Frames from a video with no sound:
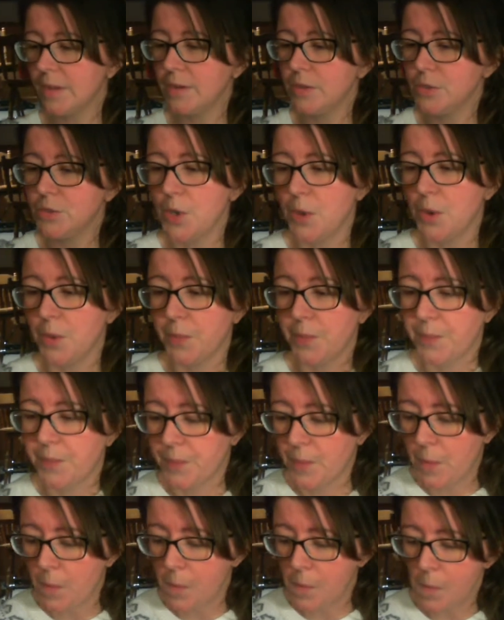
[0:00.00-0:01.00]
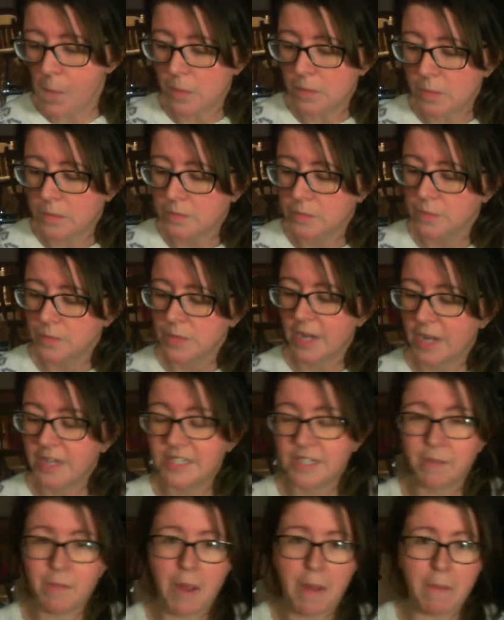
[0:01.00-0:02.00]
So I
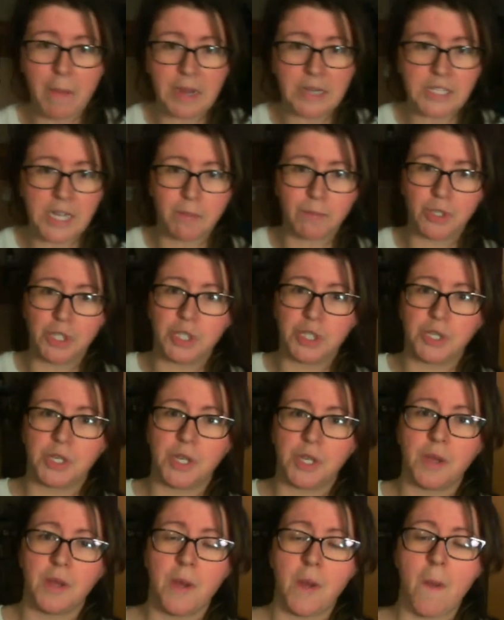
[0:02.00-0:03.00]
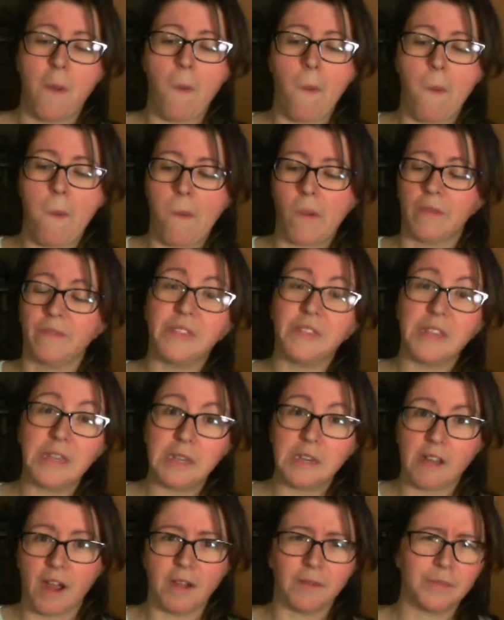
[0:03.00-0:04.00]
did pop my top, just
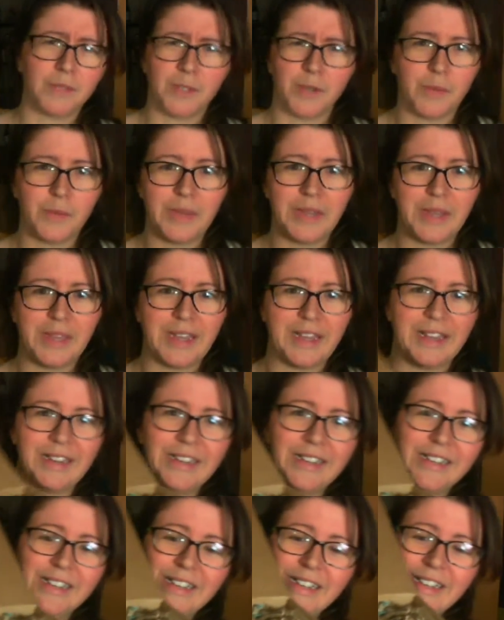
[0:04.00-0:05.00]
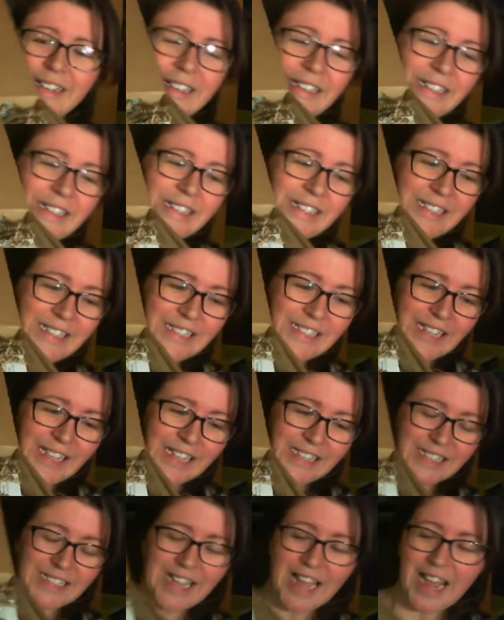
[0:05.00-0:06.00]
the top, so we could
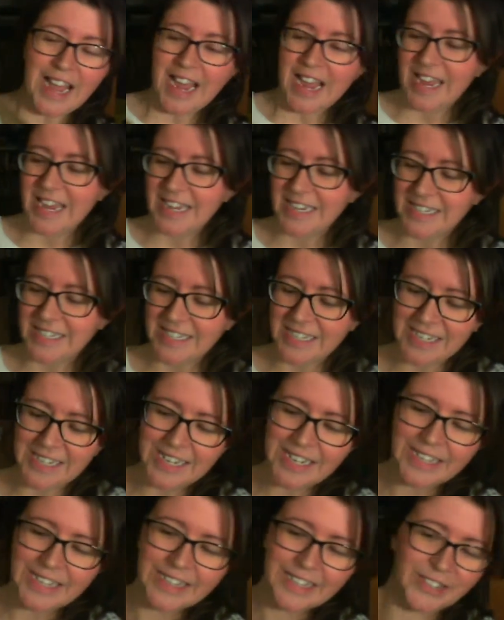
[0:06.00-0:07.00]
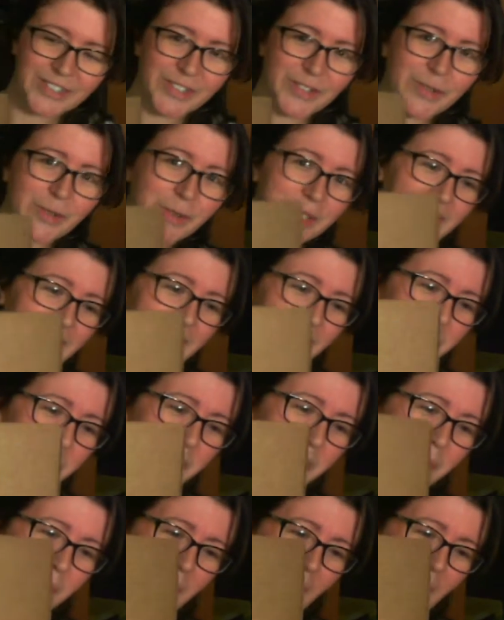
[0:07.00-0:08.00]
see inside. There's a cool
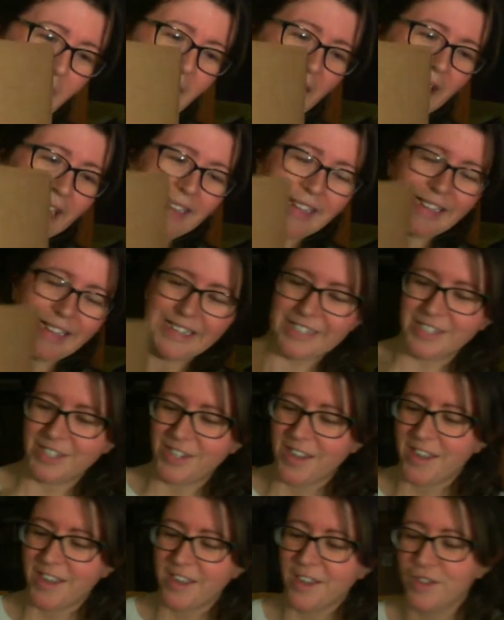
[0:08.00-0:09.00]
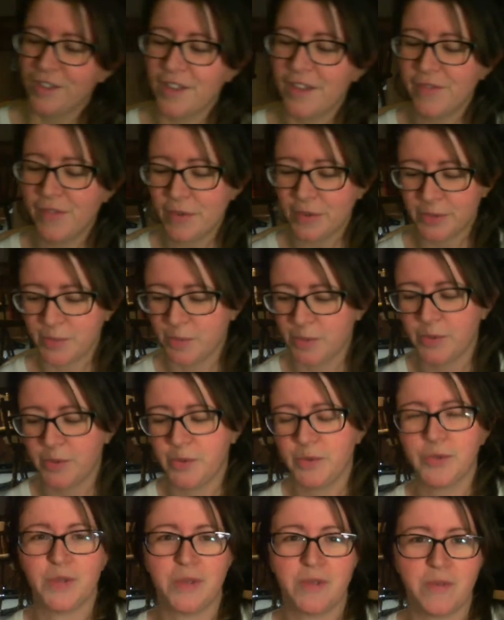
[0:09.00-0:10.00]
W in the package. Love those
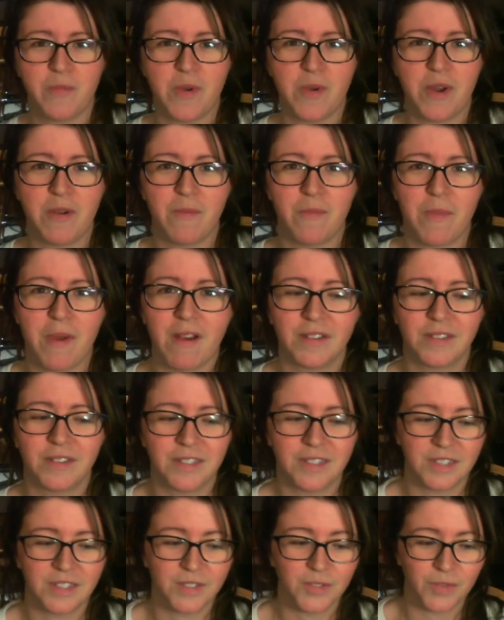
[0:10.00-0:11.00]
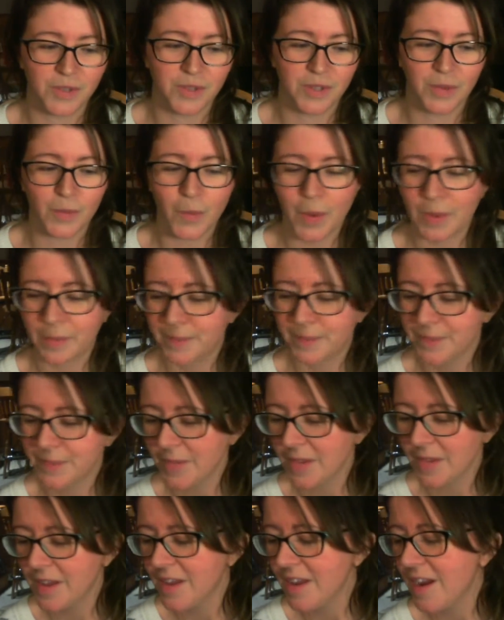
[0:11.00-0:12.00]
blues on the brown boxes. It's really cool.
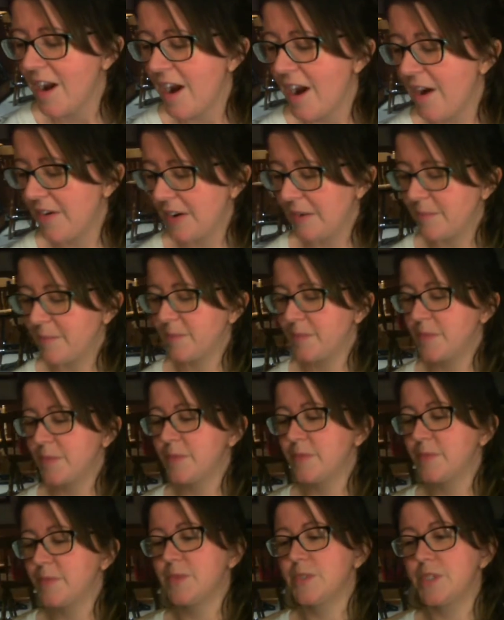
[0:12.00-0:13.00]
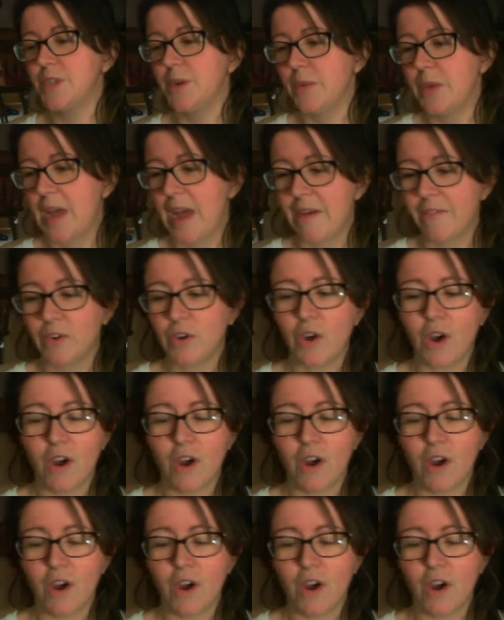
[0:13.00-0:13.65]
All right. So we have a